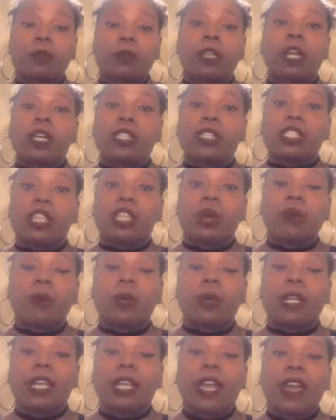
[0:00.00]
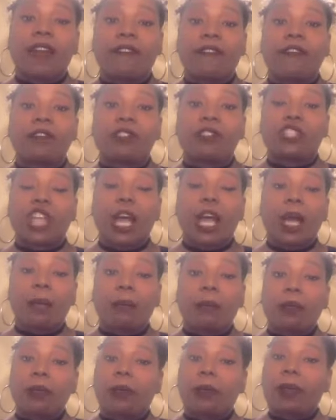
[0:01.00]
So whatever
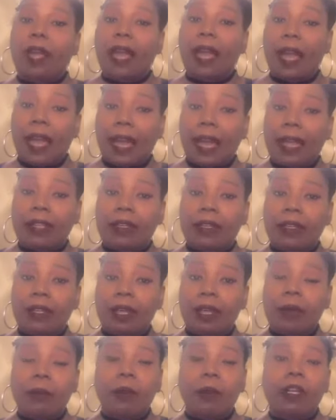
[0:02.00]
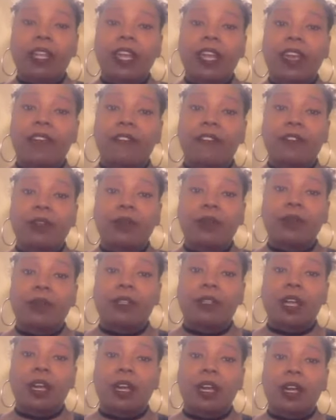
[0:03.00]
job you're at and whatever
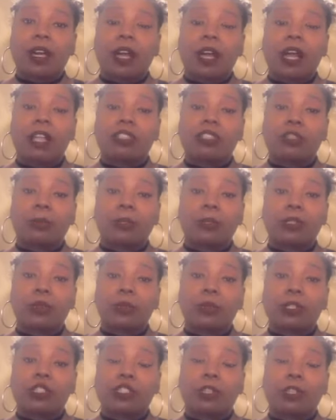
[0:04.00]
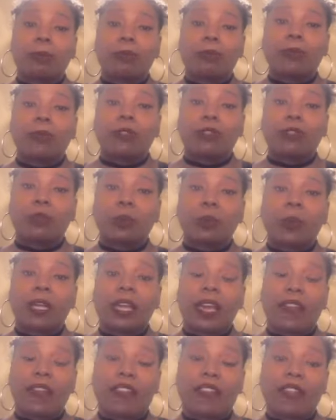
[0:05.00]
entrepreneurship you're
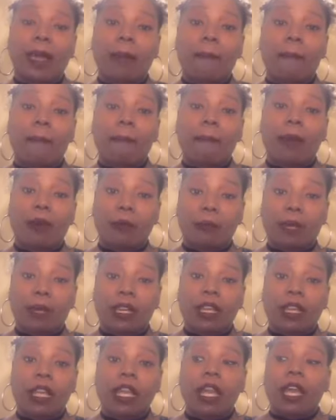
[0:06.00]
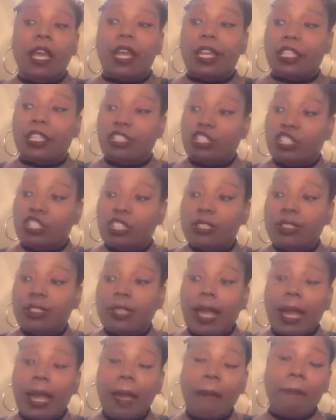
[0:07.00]
doing at that moment, it should
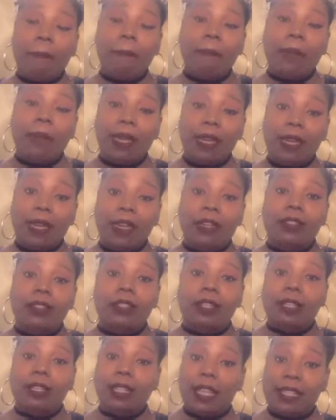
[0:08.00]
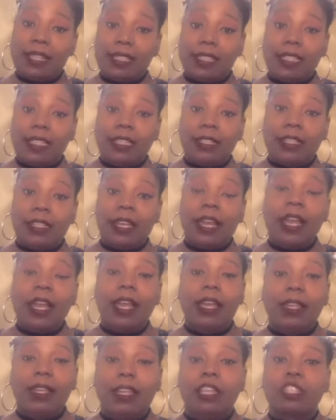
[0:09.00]
not be neglected,
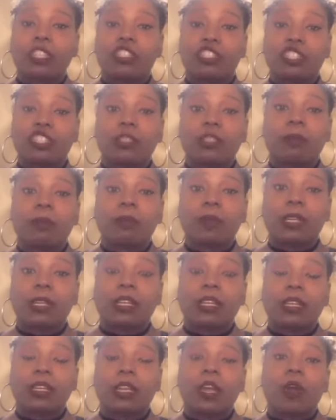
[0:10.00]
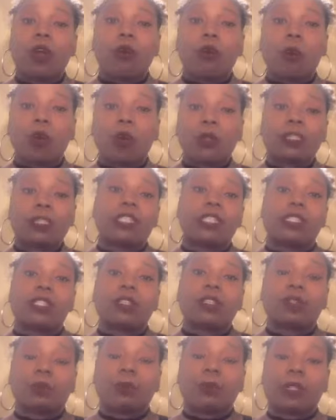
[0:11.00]
and it should be worked
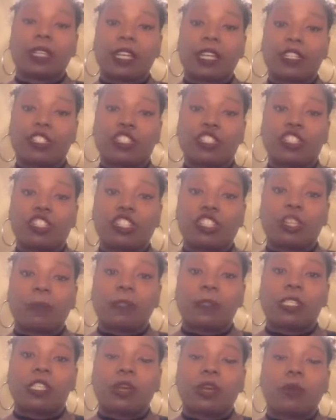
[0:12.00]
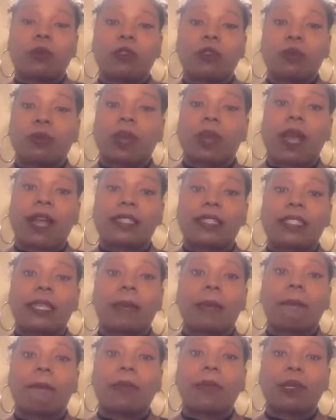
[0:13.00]
into the relationship so you guys
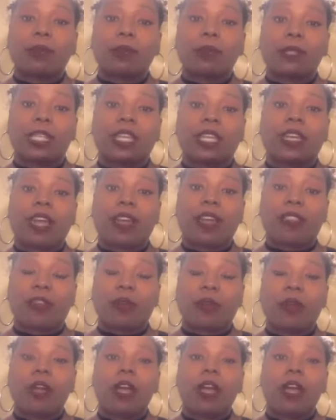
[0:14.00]
can build together.